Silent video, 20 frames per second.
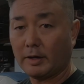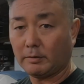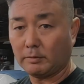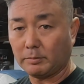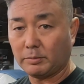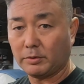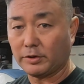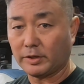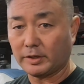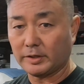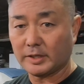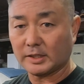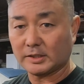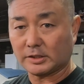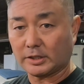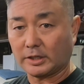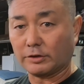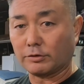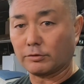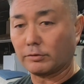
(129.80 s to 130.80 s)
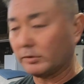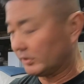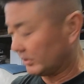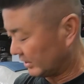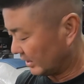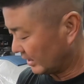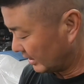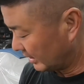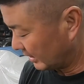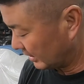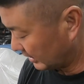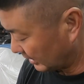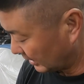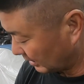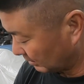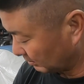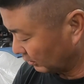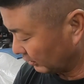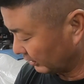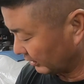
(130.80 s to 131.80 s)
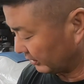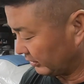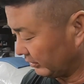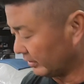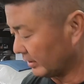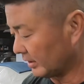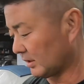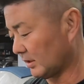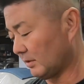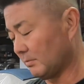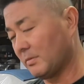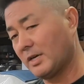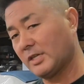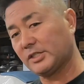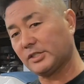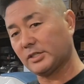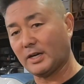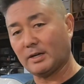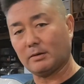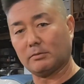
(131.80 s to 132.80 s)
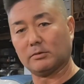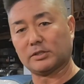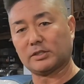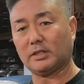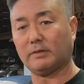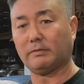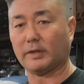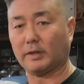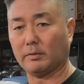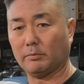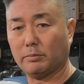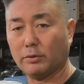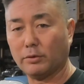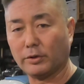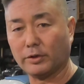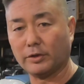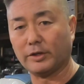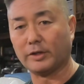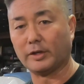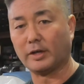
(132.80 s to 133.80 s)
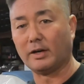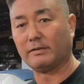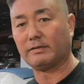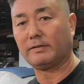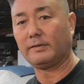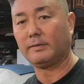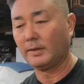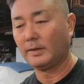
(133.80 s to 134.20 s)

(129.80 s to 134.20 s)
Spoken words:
I will pull the nuts on Drew's side and pull the two nuts on my side, and we'll see if we can pull the hood off.